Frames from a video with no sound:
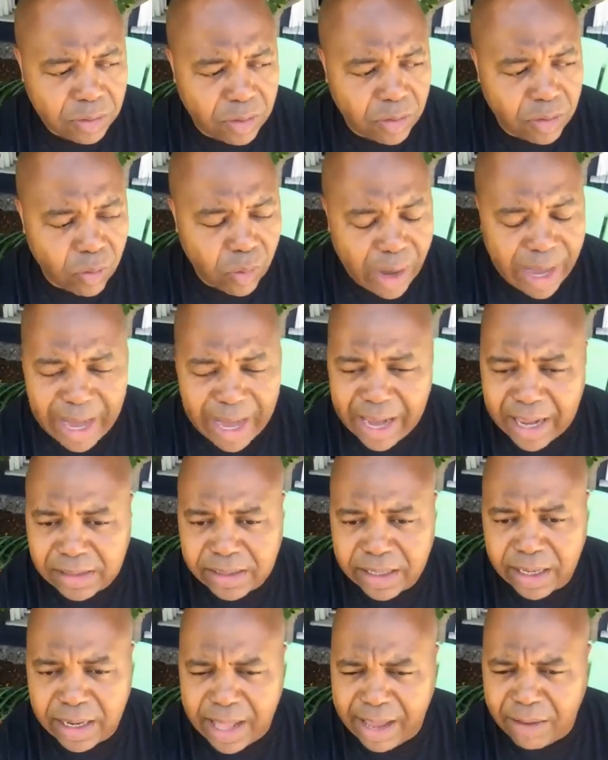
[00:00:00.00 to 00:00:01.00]
grant
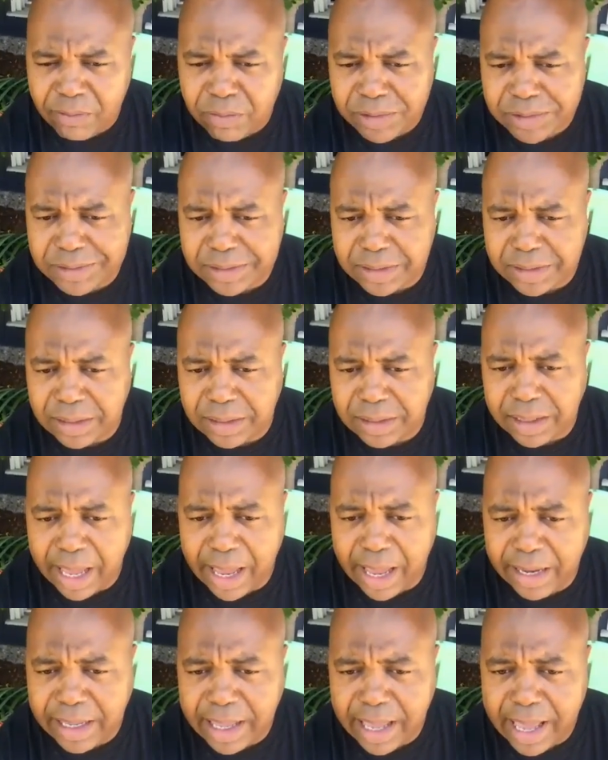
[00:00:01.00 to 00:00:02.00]
that I
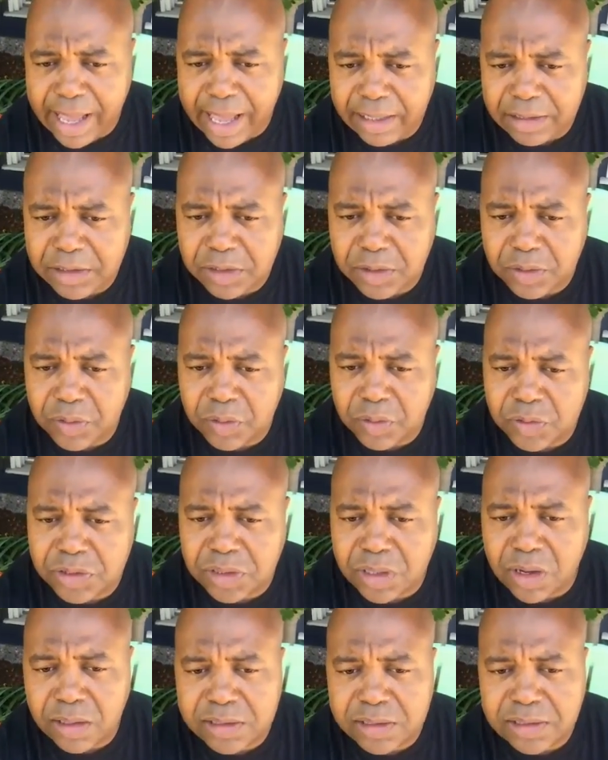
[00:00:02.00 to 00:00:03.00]
got to
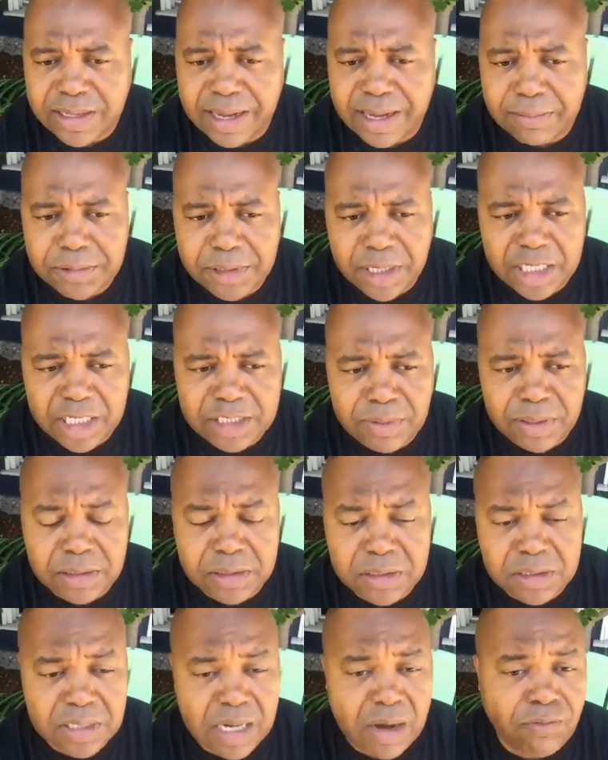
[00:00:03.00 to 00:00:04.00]
start Step Judgment,
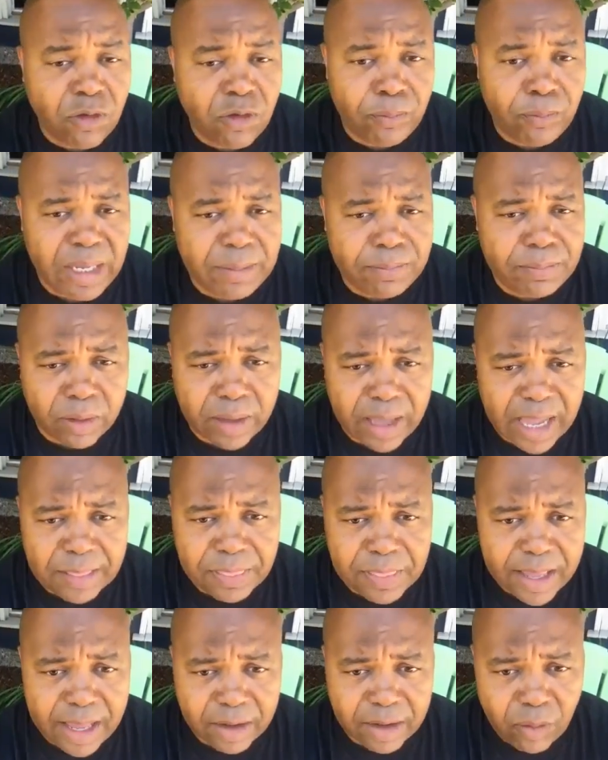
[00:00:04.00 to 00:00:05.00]
several people got
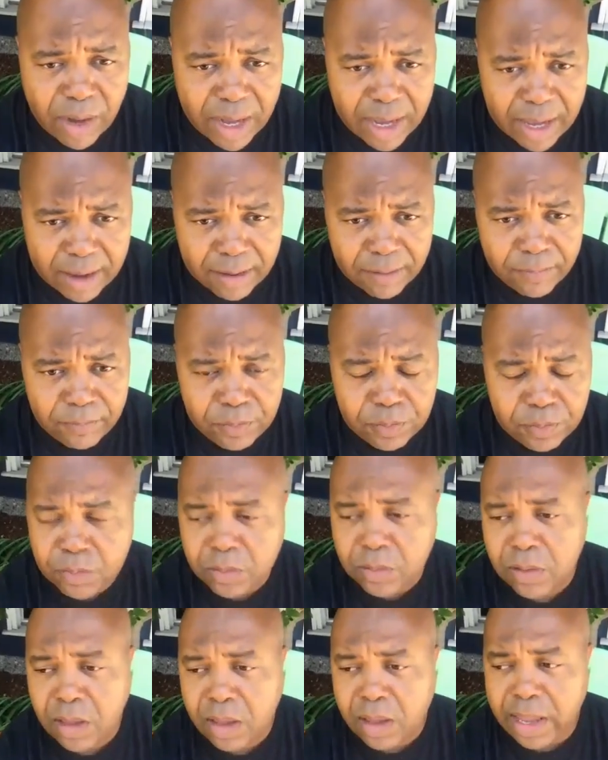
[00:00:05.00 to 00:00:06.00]
that grant,
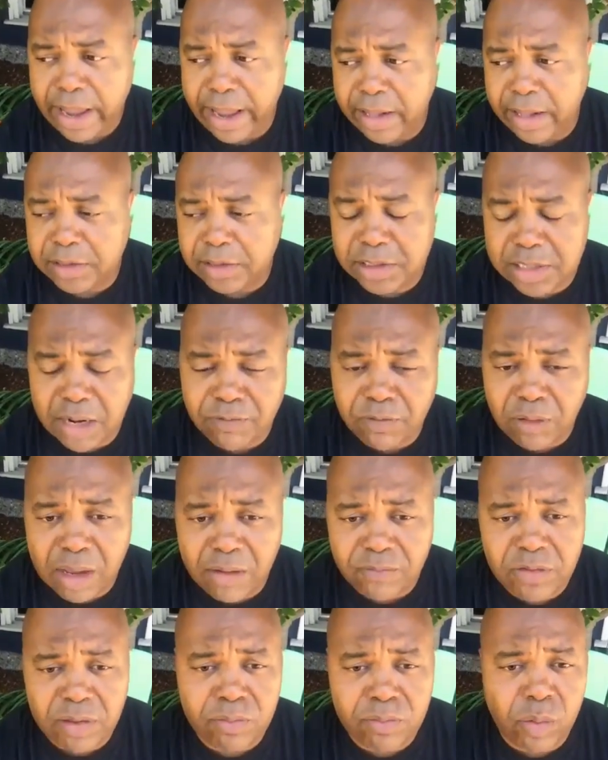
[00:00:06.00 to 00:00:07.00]
and several of
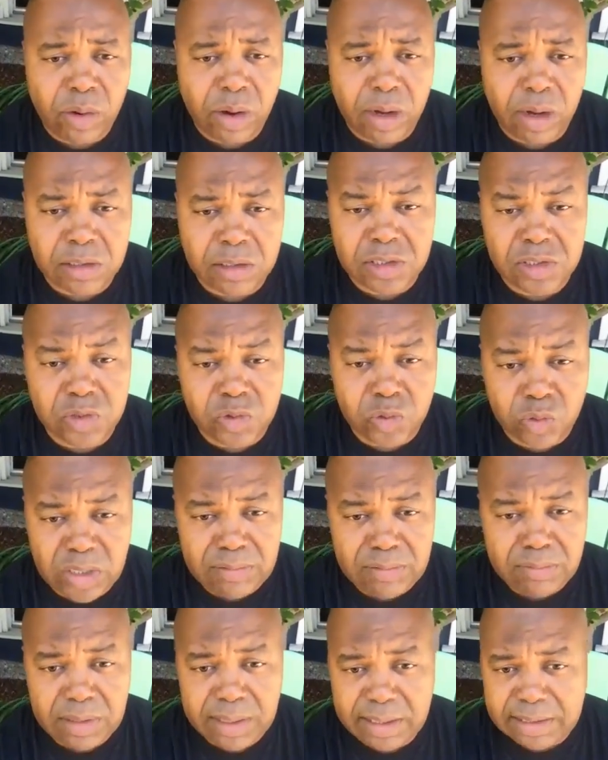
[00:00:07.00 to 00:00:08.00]
them were
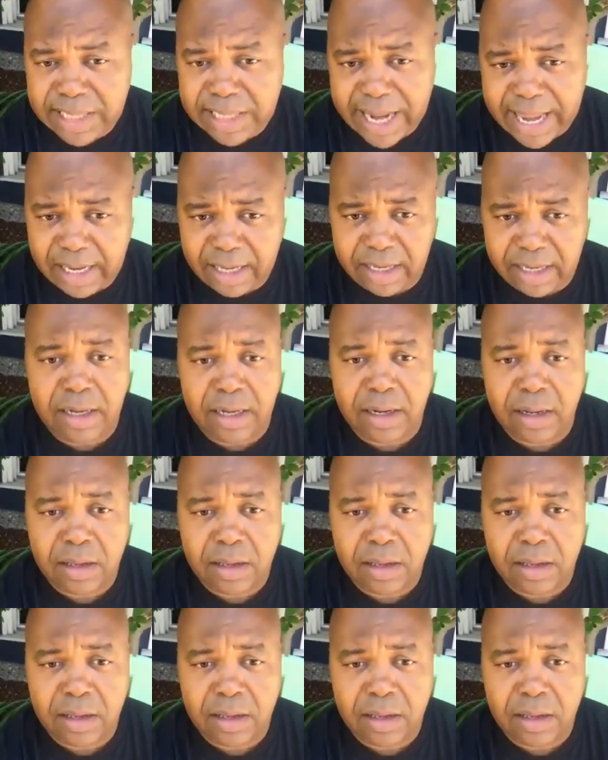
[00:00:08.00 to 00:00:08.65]
extremely talented.